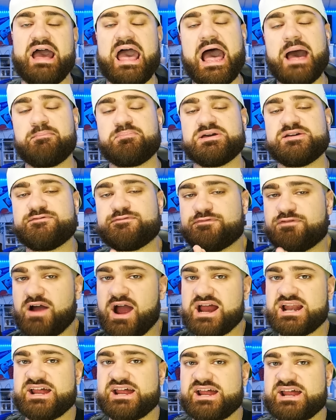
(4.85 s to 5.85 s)
Happy
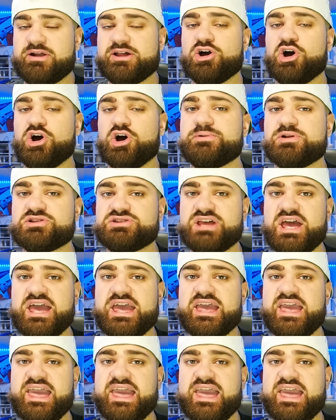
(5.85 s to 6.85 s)
Friday, everybody. Hope your
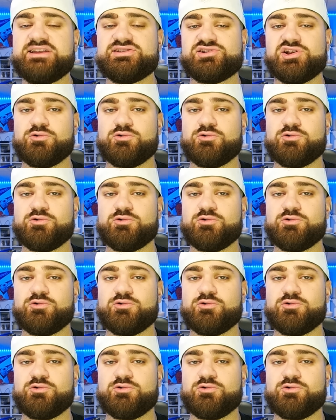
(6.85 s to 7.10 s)
day and